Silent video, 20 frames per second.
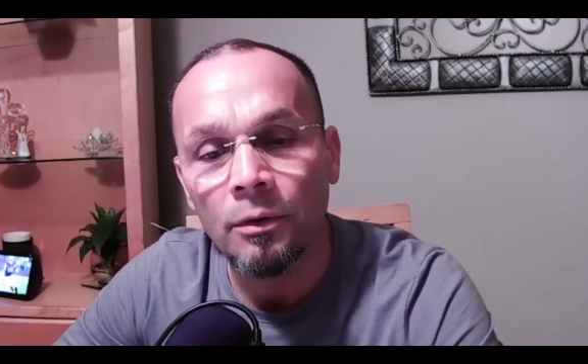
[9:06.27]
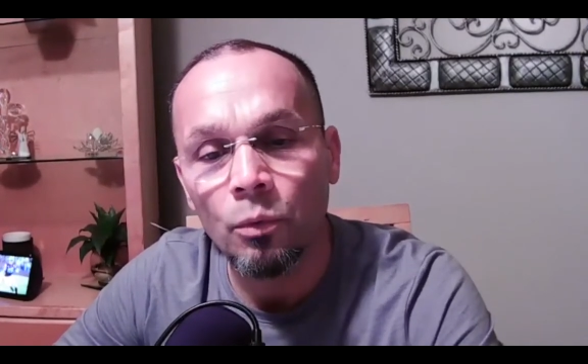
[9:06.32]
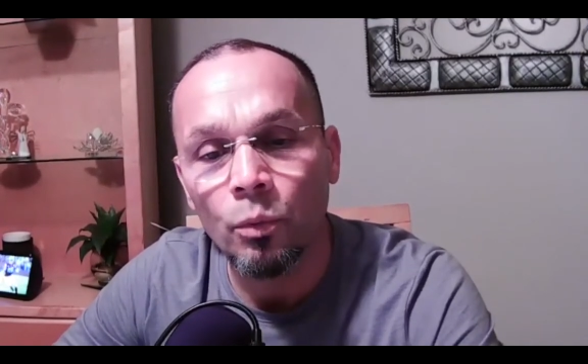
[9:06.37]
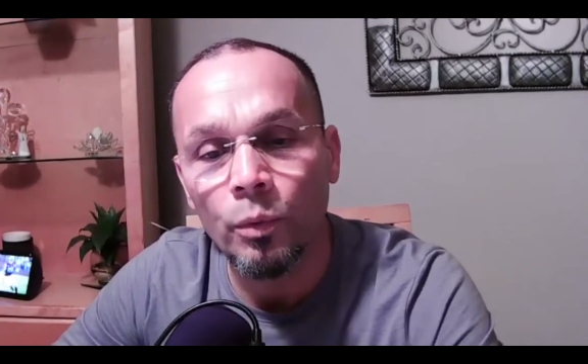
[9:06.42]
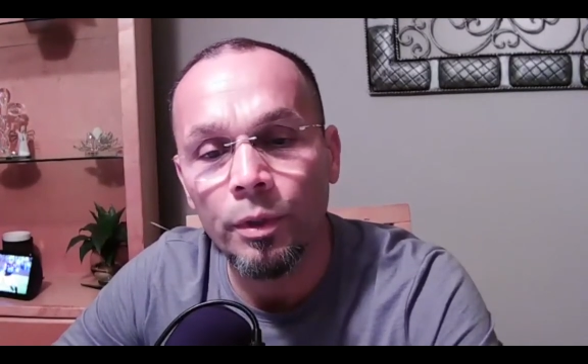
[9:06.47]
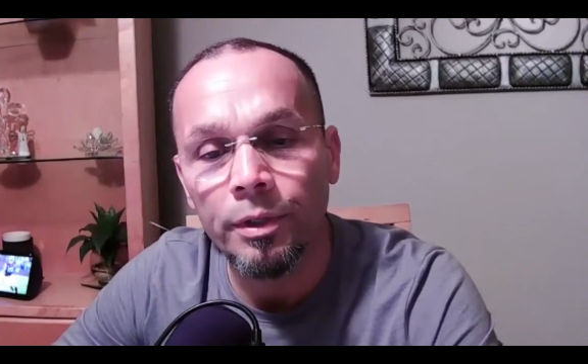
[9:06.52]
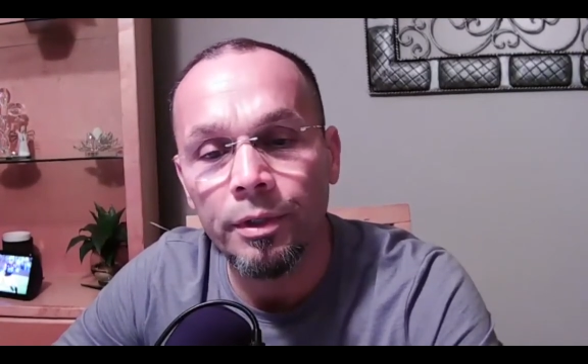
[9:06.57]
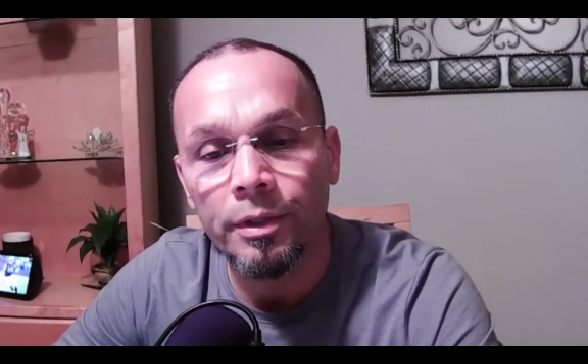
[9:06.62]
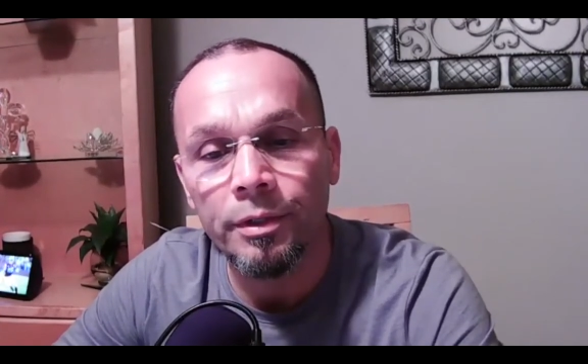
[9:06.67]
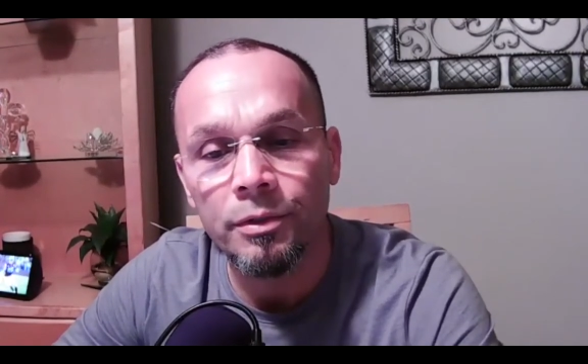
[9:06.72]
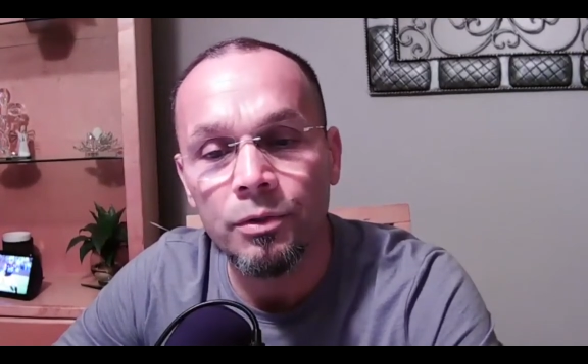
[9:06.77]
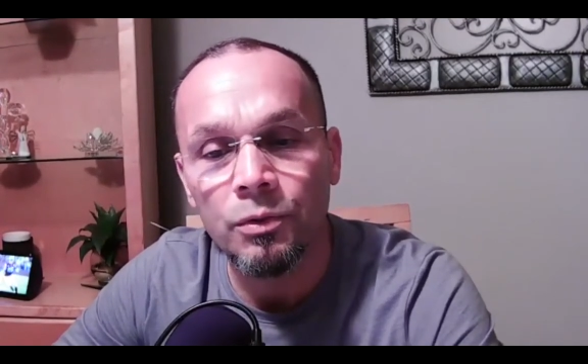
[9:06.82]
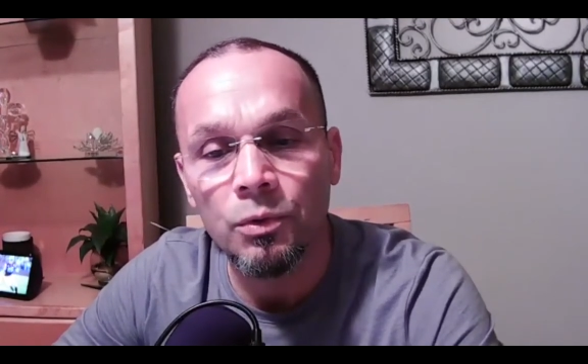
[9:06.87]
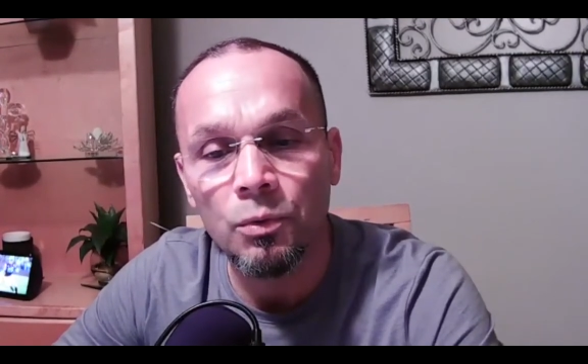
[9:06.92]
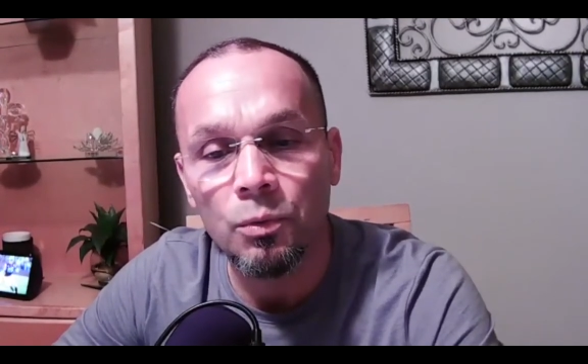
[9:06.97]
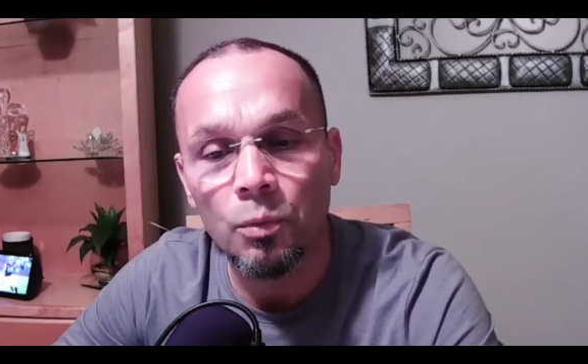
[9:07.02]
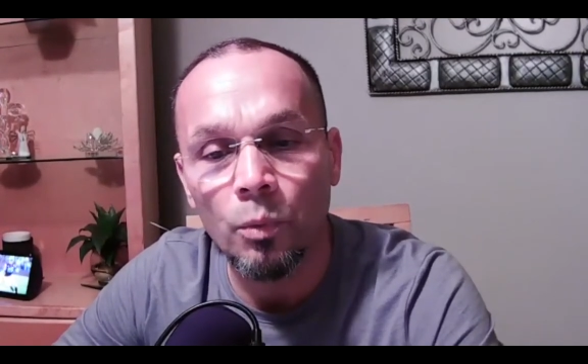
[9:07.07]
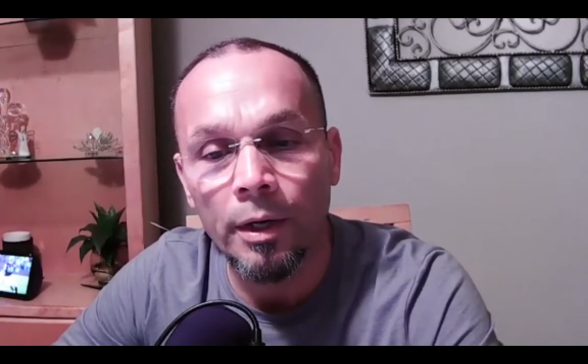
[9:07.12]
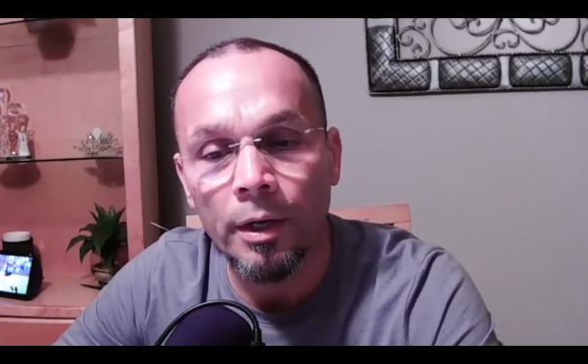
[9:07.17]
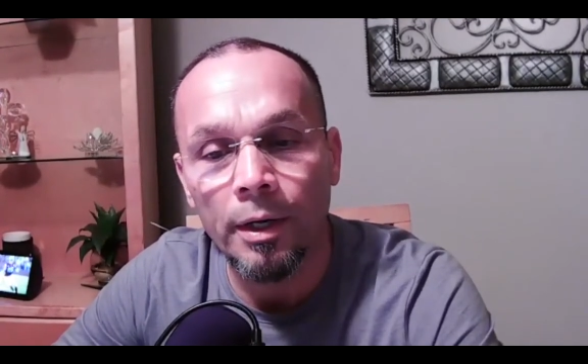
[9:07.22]
witness
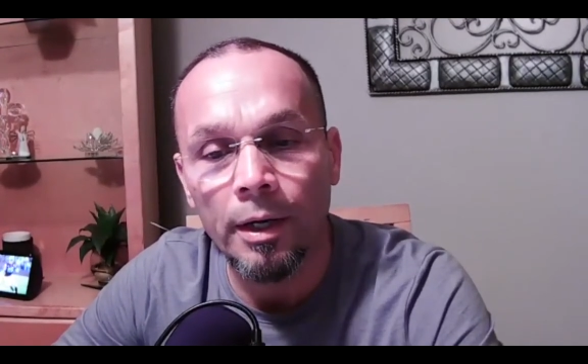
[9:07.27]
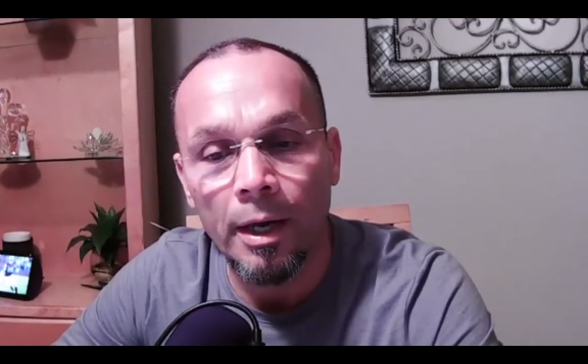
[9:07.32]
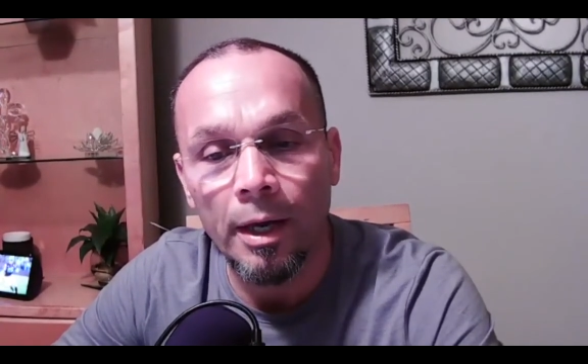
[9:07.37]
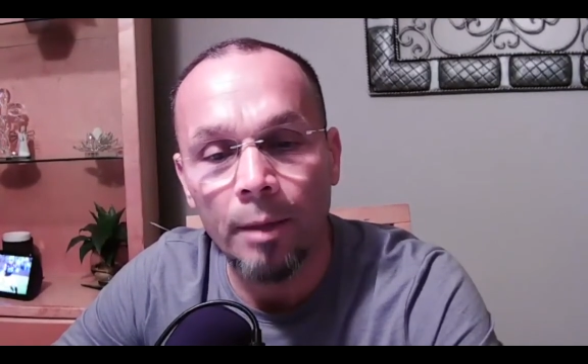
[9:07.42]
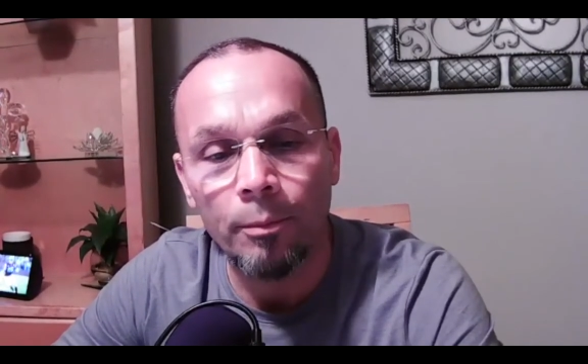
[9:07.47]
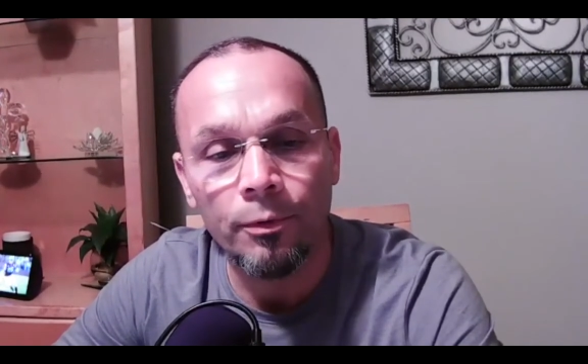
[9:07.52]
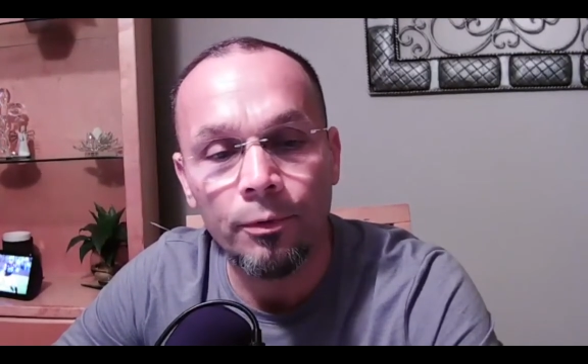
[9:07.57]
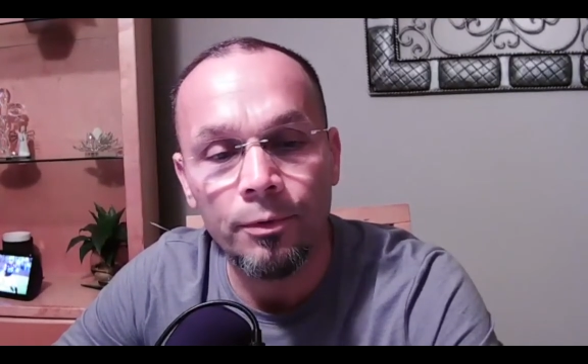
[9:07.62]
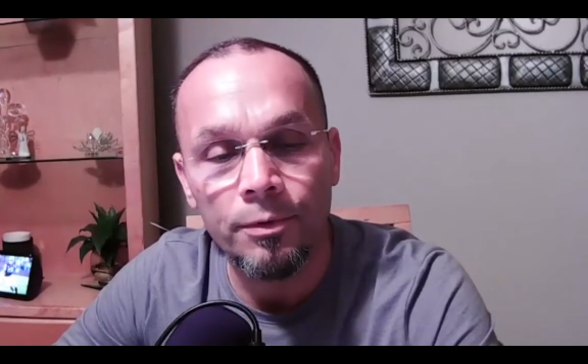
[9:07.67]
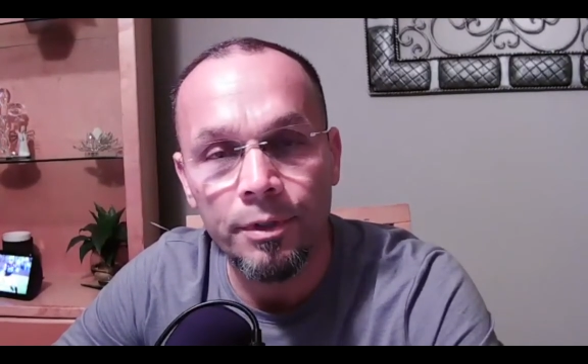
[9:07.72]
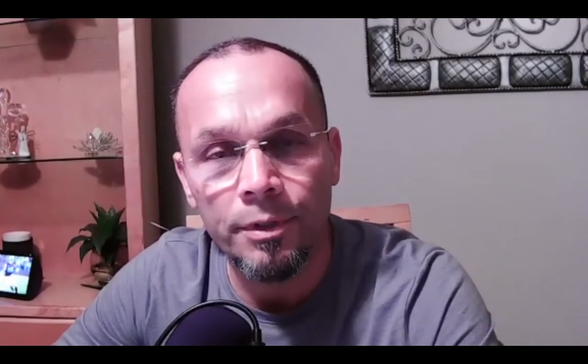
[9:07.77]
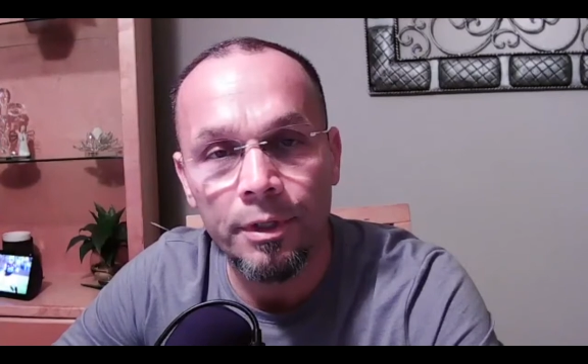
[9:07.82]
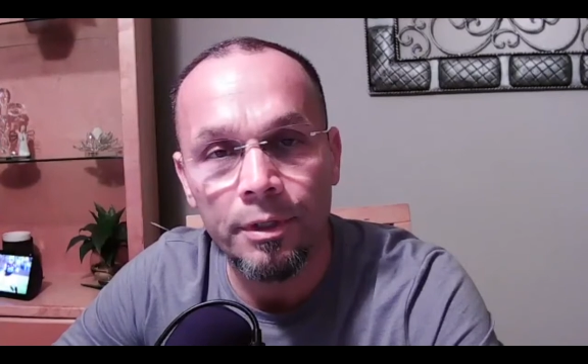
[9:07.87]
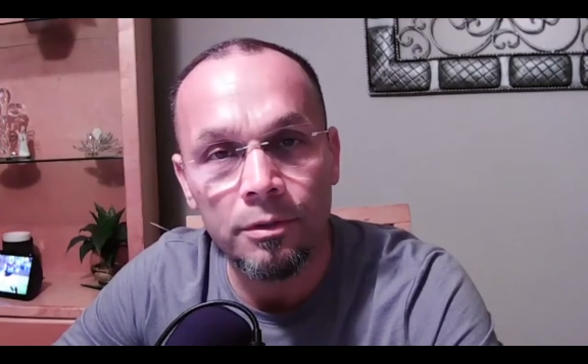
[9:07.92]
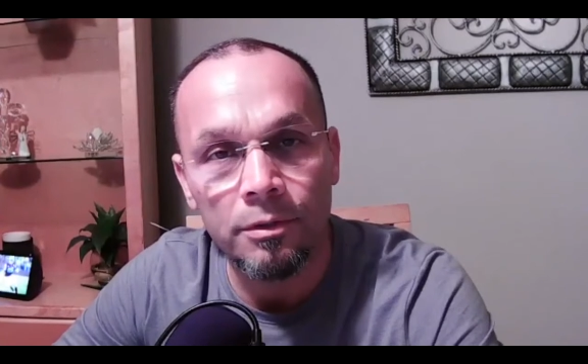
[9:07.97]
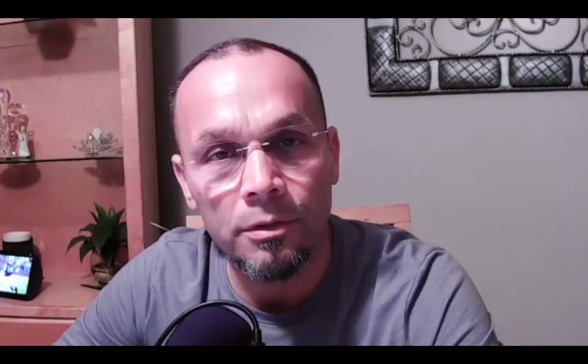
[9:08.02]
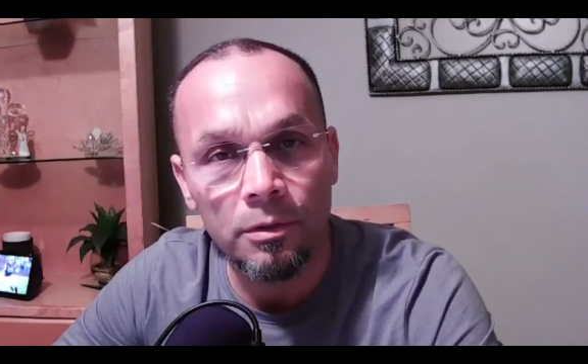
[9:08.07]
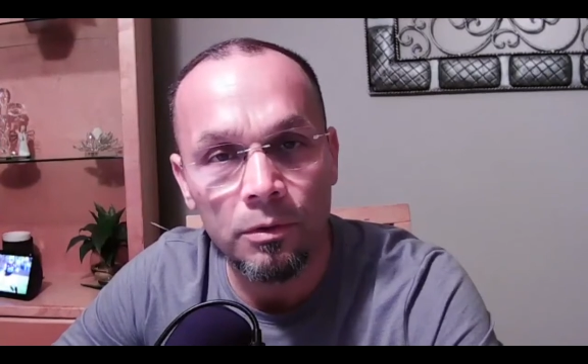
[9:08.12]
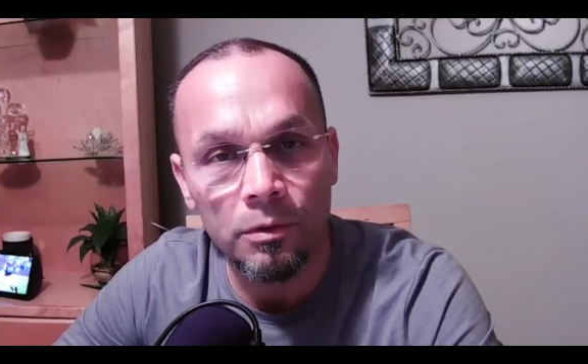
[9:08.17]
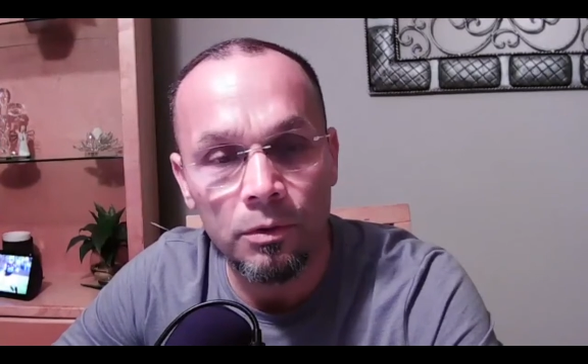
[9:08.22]
to what I
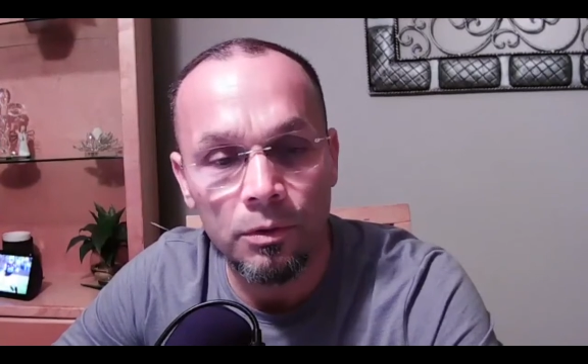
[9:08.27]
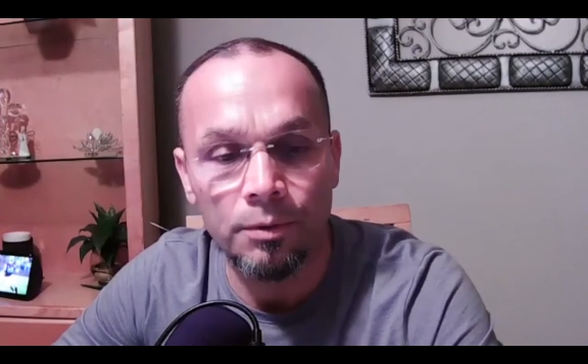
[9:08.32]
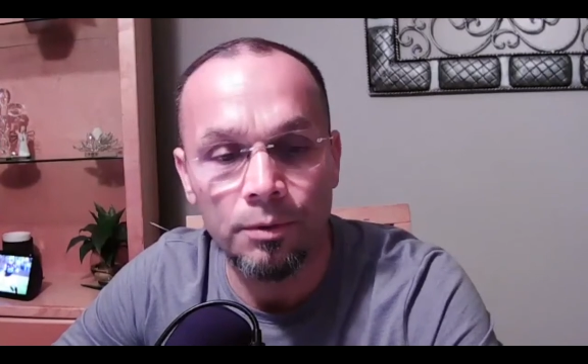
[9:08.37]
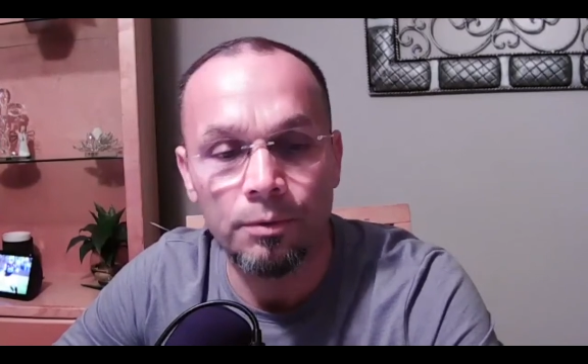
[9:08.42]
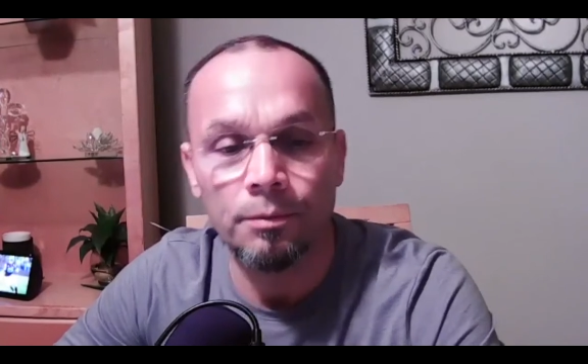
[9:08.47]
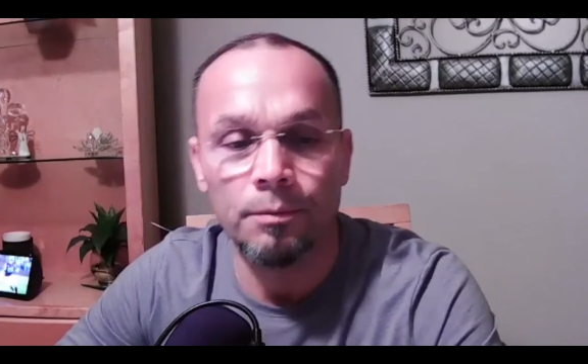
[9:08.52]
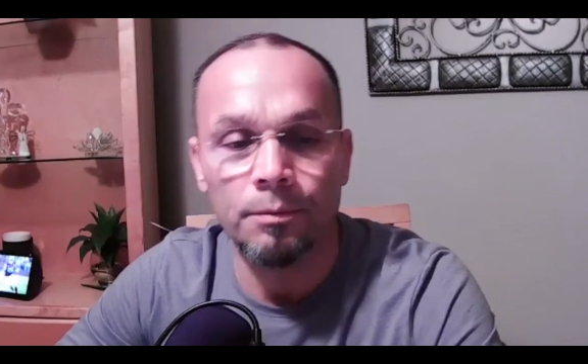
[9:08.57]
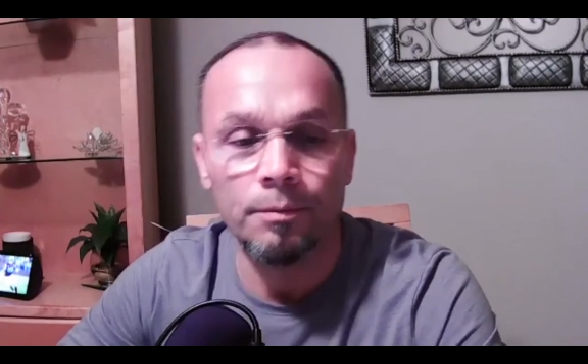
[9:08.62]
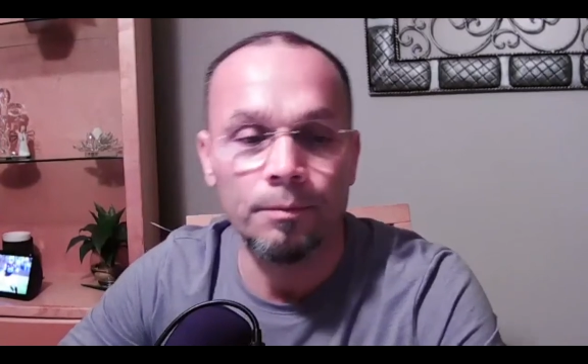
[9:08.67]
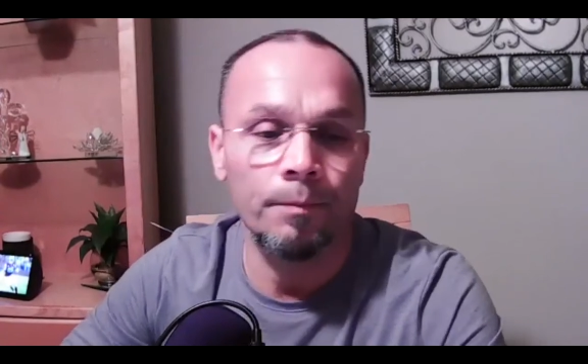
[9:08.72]
present to you.